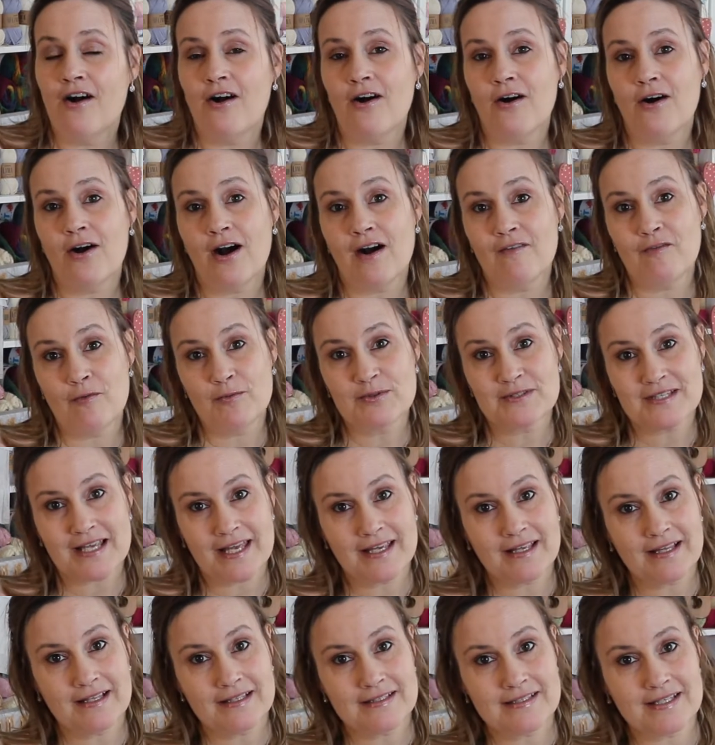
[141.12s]
or I've
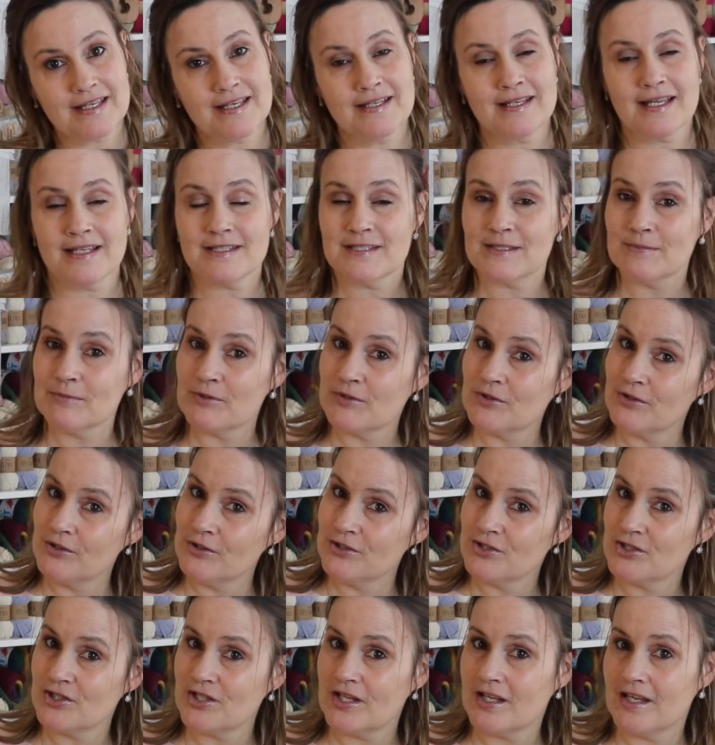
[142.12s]
upcycled it and add some
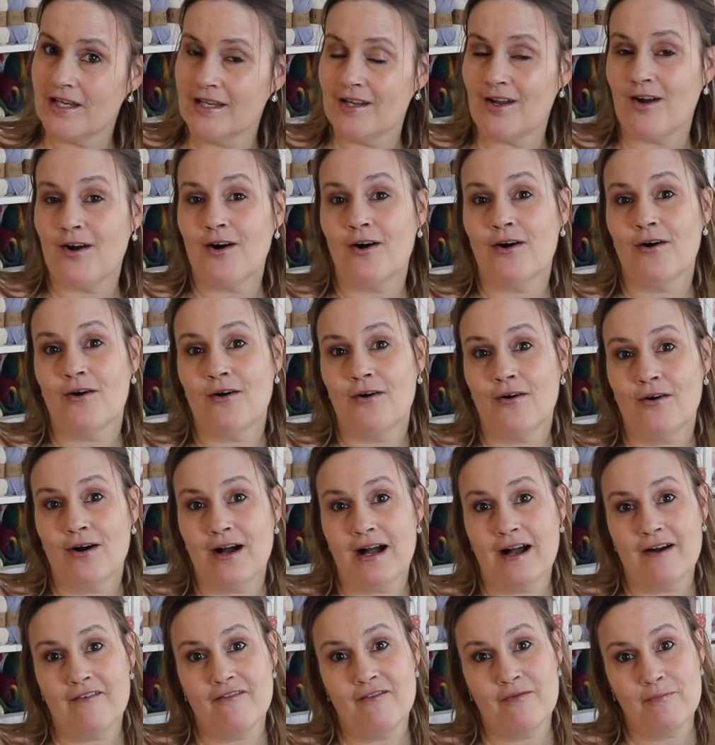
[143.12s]
crochet, or
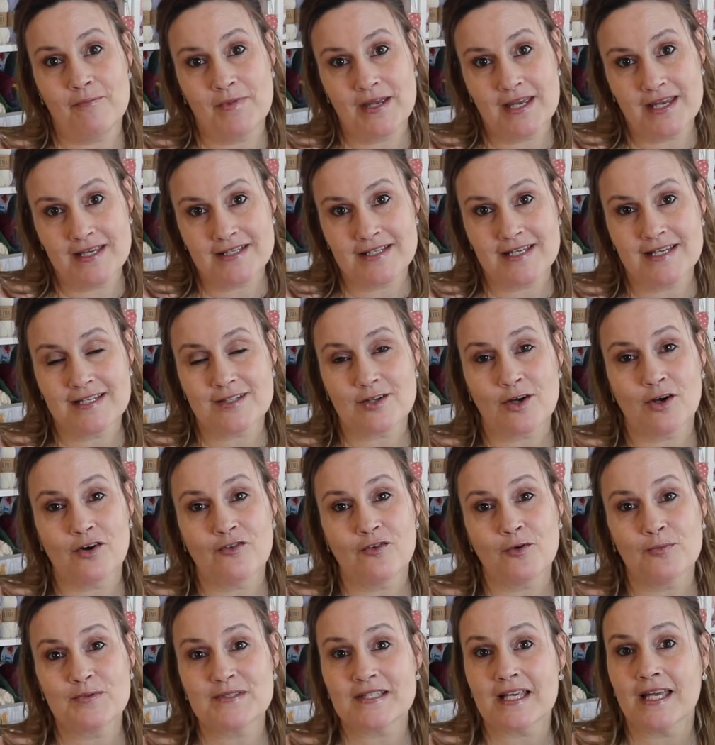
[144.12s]
I've made it or
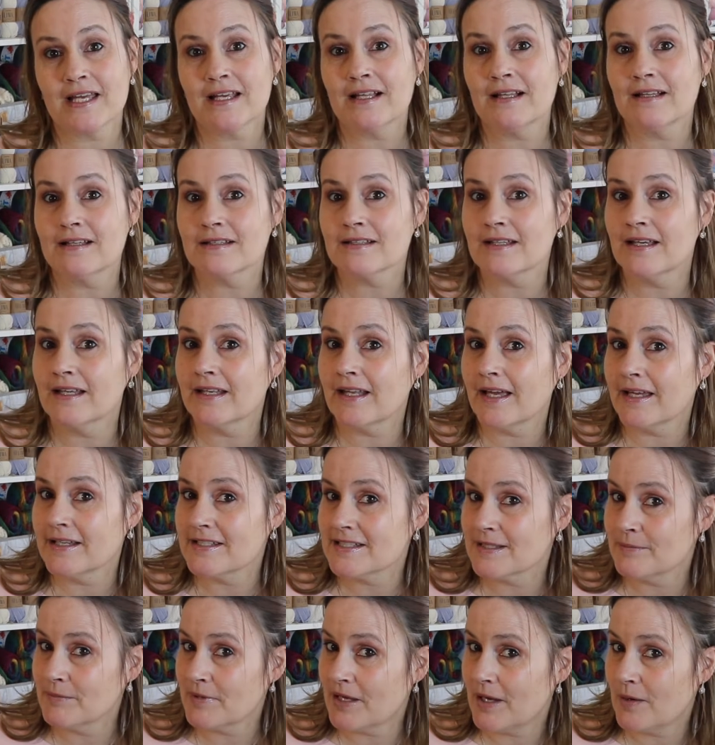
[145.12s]
I've upcycled an
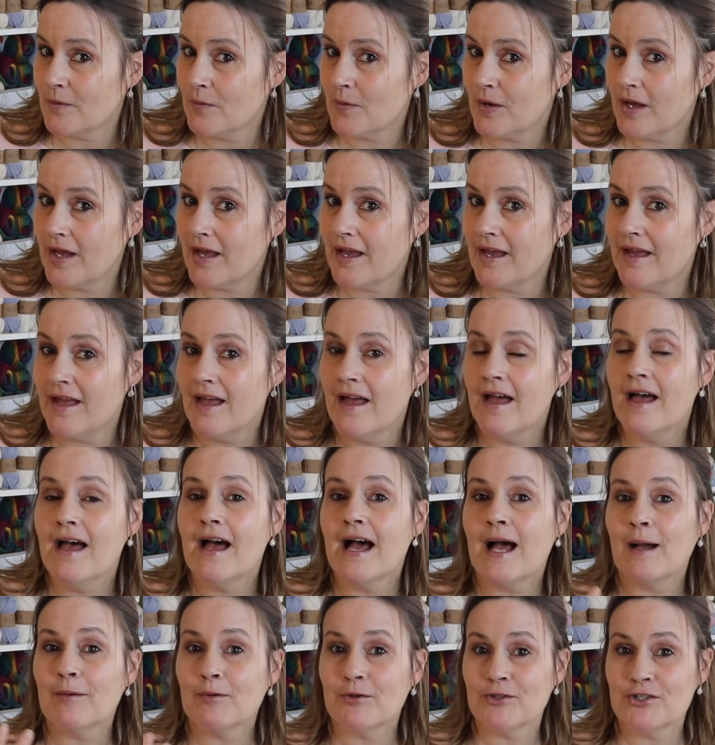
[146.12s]
item that I wear,
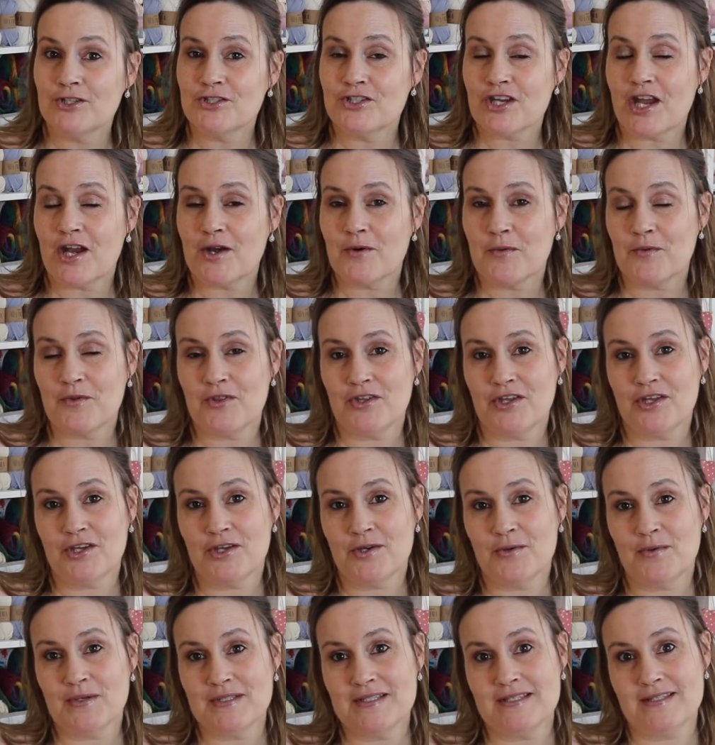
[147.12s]
I'm going to share it with
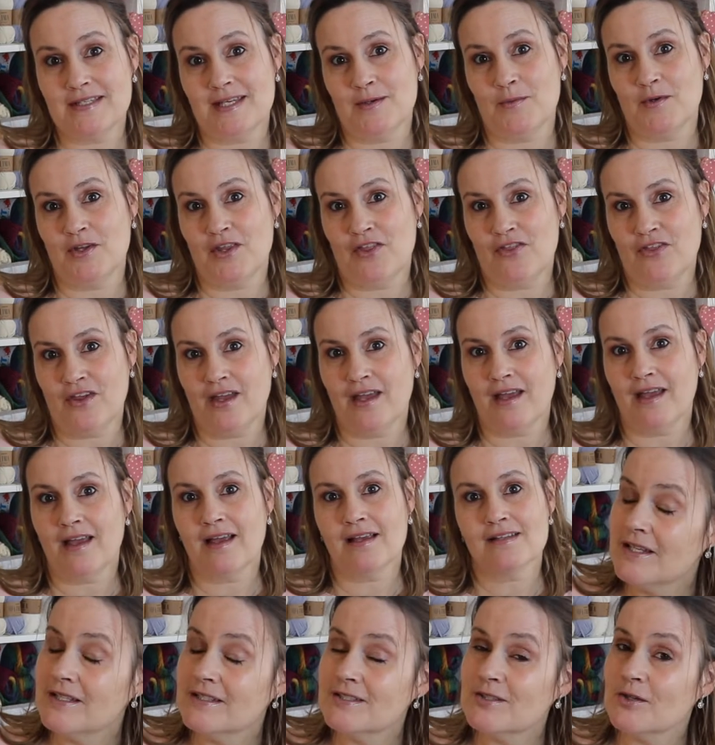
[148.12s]
you and see what you
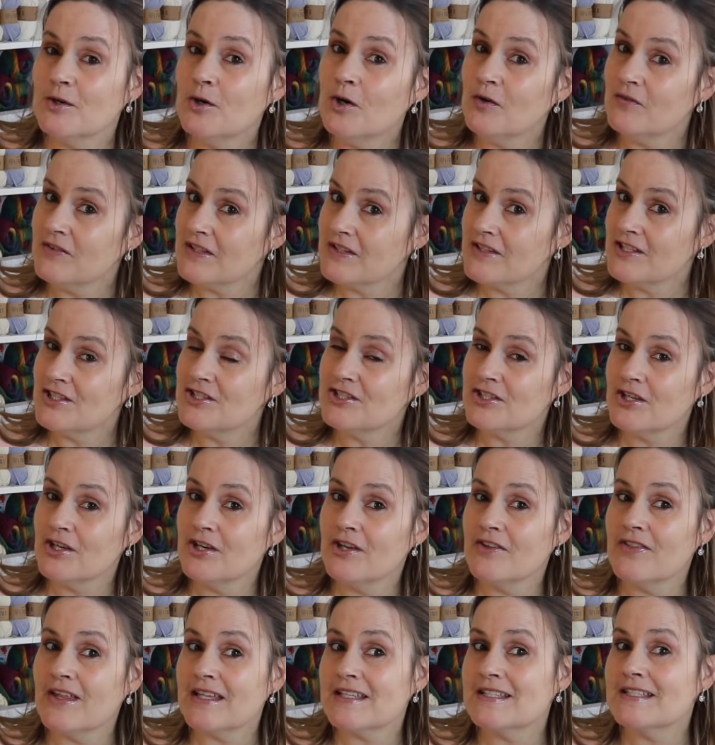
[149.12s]
think. So hopefully this
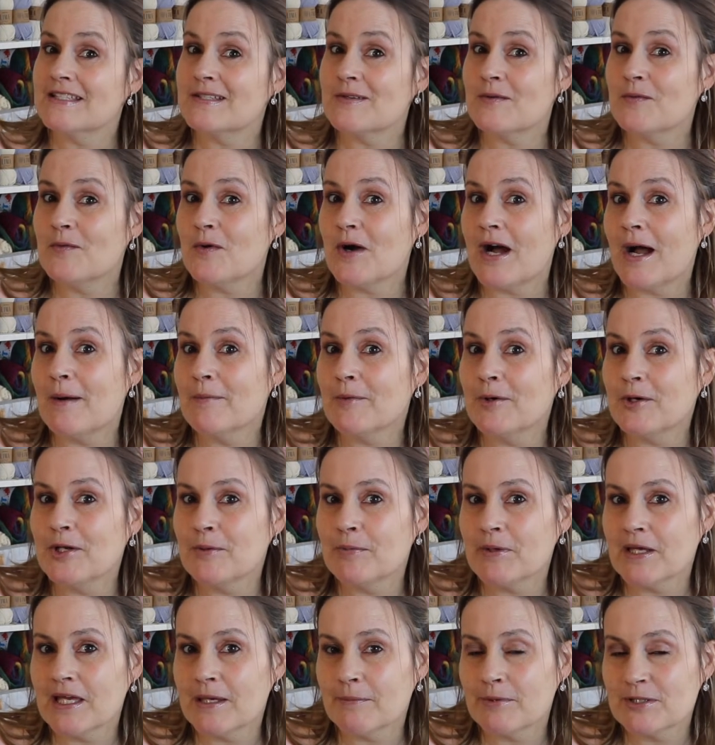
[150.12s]
year that's what I'm going
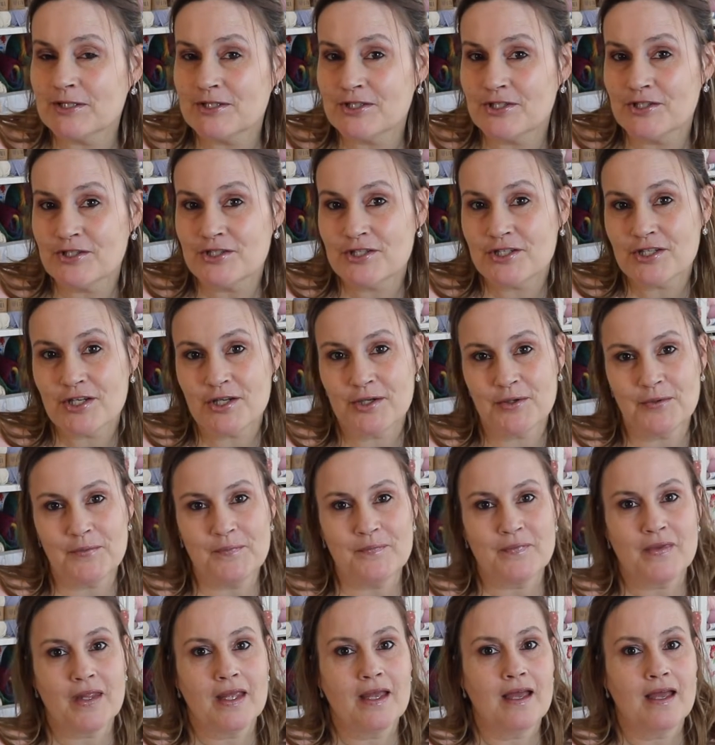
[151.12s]
to be able to do.